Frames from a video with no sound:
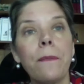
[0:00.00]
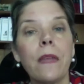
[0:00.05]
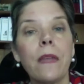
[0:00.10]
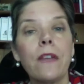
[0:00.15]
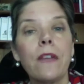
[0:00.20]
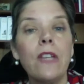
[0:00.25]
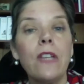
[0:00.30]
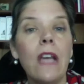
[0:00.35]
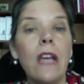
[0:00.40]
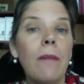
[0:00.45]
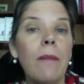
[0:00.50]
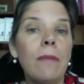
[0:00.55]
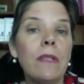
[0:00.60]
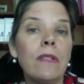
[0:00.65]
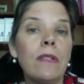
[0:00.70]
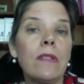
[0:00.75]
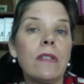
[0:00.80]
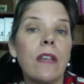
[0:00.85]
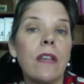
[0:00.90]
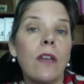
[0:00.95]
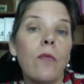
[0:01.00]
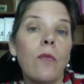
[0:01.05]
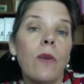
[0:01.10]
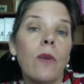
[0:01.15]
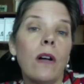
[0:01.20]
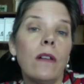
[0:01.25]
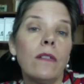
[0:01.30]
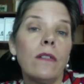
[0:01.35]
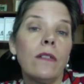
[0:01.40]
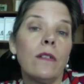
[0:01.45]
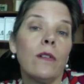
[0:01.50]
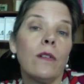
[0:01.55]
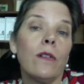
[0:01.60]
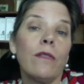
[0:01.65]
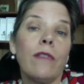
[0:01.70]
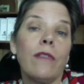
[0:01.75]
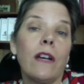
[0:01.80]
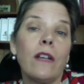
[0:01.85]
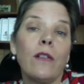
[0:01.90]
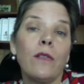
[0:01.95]
she happened to say, well, you know,
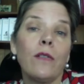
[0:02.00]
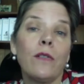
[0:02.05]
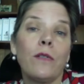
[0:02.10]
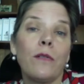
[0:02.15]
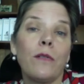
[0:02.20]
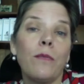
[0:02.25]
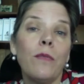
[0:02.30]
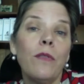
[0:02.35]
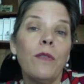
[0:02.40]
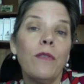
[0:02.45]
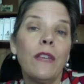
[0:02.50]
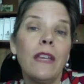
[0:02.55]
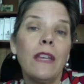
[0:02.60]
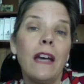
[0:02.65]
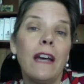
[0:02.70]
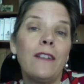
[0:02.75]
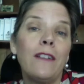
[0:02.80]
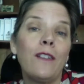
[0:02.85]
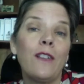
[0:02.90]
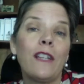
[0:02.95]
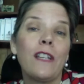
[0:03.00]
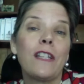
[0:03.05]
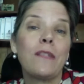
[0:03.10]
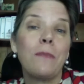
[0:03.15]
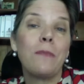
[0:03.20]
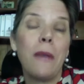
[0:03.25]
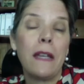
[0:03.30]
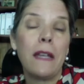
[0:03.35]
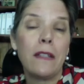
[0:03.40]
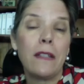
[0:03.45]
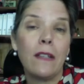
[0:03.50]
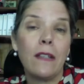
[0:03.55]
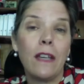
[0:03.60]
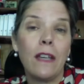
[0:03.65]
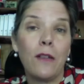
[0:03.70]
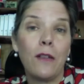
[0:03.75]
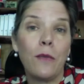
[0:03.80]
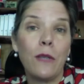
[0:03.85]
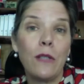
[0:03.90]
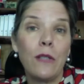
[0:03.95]
if I go to the movie, I don't expect to get
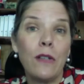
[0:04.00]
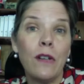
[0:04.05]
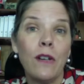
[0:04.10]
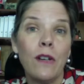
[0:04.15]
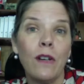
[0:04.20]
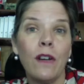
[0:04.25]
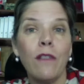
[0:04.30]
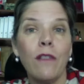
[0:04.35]
a return.